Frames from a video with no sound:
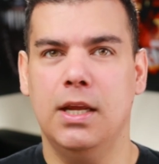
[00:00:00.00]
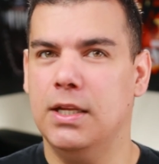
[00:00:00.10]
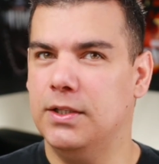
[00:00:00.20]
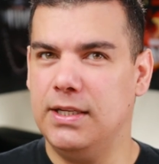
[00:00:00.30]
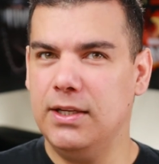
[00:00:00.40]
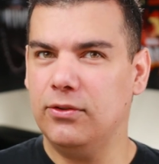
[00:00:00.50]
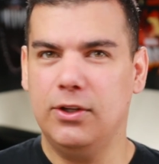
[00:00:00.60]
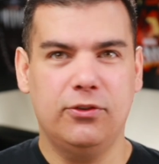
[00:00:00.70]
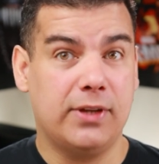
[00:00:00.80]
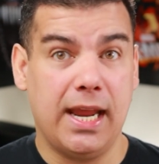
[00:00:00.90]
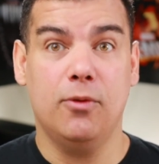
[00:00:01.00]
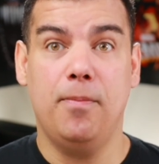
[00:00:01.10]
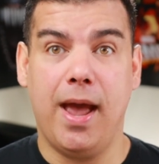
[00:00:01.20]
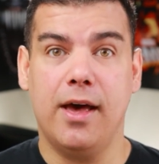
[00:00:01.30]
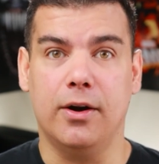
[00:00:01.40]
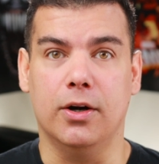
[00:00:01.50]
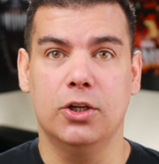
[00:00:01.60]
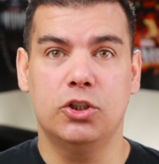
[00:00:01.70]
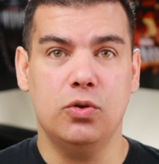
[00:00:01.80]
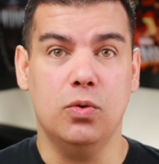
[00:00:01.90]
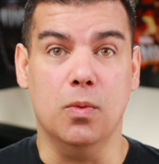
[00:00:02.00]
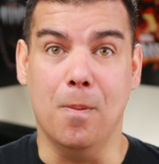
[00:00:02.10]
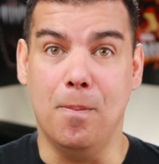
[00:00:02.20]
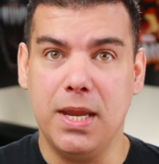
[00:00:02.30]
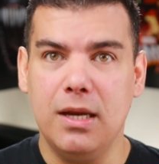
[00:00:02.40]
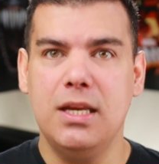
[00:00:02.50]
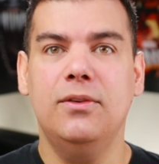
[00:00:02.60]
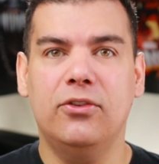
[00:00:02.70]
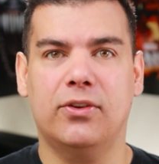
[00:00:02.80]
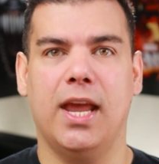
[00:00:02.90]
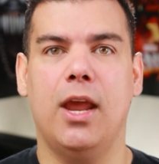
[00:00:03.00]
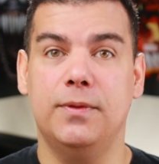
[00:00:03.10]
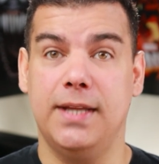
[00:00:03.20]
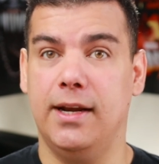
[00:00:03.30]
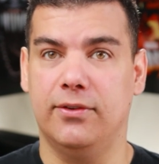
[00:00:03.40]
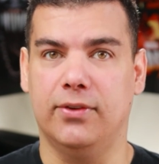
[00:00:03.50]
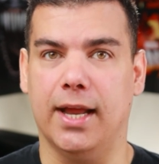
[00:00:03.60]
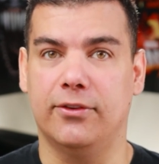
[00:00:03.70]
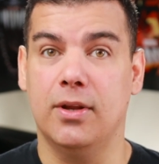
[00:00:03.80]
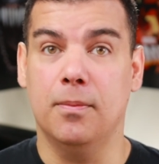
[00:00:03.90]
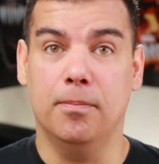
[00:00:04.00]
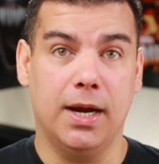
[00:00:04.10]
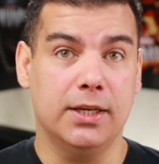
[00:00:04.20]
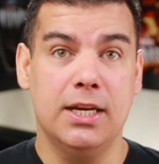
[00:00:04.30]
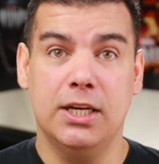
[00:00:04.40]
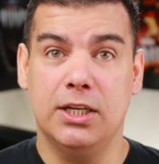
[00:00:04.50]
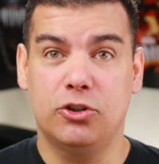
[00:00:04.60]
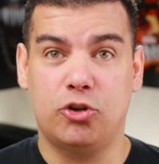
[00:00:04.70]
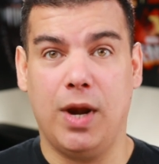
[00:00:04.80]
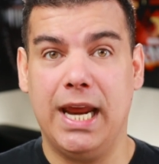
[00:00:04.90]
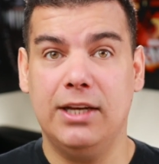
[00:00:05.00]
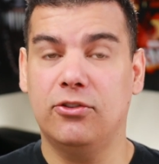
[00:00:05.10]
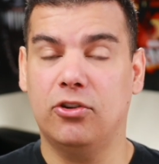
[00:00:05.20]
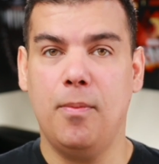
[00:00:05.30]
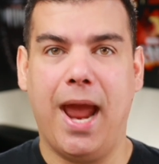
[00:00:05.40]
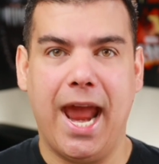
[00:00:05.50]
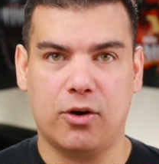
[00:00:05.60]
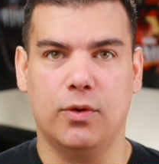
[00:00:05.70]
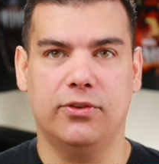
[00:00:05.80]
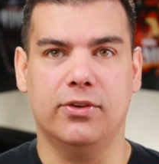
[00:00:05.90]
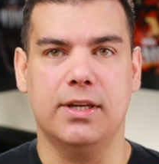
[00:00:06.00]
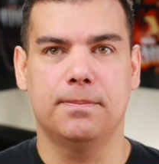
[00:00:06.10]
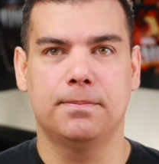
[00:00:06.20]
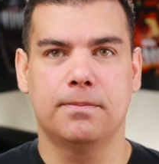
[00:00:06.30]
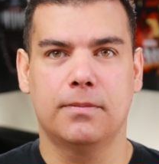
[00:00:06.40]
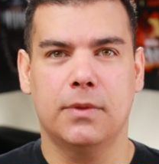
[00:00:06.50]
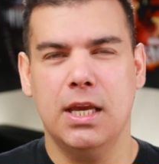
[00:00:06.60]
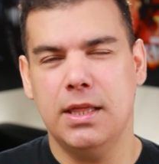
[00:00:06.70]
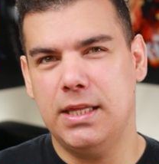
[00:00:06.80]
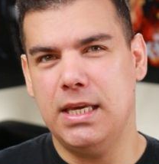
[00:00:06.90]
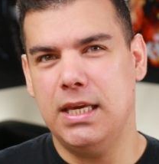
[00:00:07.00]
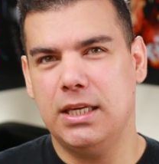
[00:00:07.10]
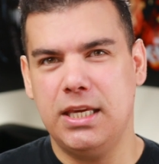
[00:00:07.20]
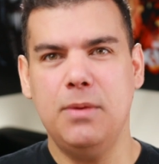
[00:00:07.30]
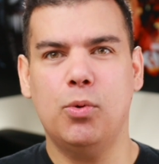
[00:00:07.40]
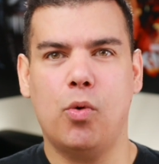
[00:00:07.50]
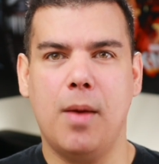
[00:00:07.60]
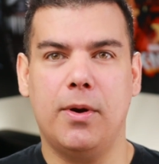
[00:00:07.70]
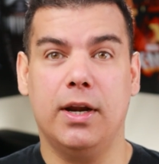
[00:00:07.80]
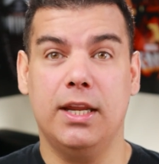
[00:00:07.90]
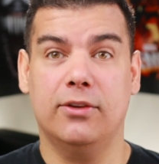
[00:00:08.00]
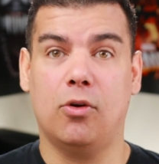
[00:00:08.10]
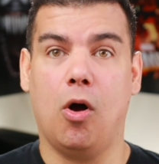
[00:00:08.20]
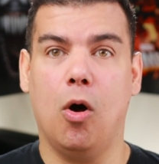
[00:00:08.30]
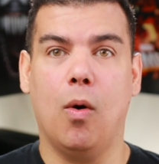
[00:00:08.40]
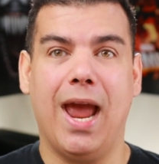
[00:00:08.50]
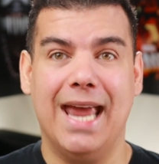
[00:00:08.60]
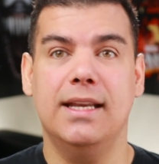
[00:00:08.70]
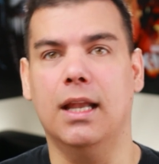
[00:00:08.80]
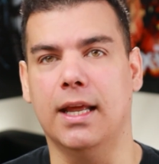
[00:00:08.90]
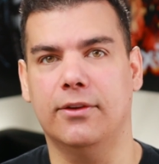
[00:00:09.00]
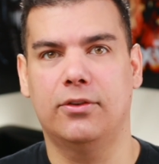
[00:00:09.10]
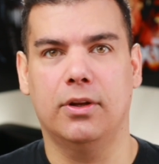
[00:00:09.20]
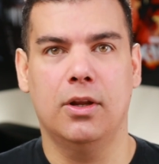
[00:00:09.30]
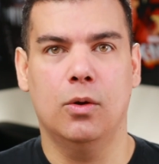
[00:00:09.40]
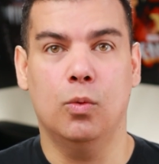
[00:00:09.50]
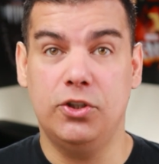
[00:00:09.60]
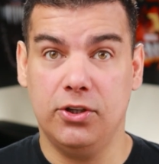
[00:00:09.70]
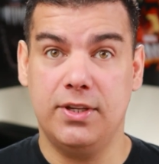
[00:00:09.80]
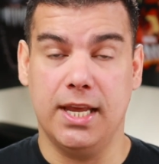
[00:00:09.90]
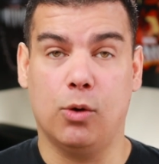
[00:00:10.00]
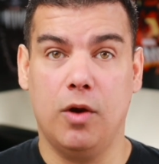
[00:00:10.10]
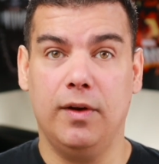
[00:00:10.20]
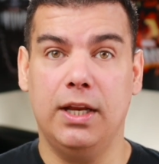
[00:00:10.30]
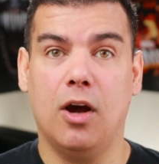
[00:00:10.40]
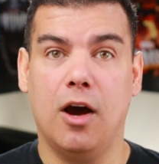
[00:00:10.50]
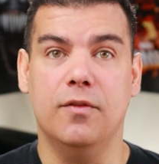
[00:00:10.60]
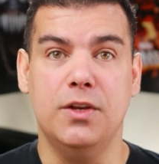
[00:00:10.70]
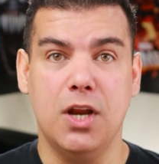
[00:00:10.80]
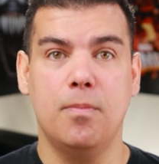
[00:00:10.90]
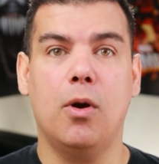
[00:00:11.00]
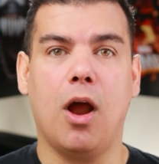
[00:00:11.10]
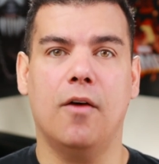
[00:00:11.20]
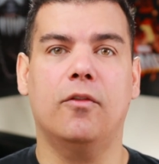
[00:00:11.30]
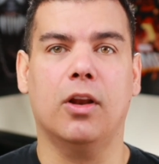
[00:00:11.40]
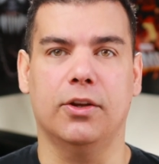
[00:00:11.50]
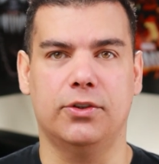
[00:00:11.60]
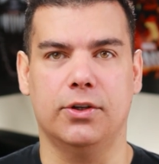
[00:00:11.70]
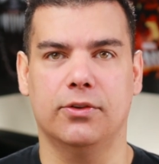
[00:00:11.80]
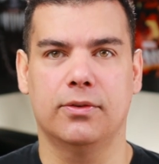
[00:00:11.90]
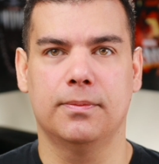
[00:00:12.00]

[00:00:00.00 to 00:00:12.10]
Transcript: These scale better to billion scale datasets, but trade some accuracy. The key parameter is called nlist, which is the equivalent of number of clusters.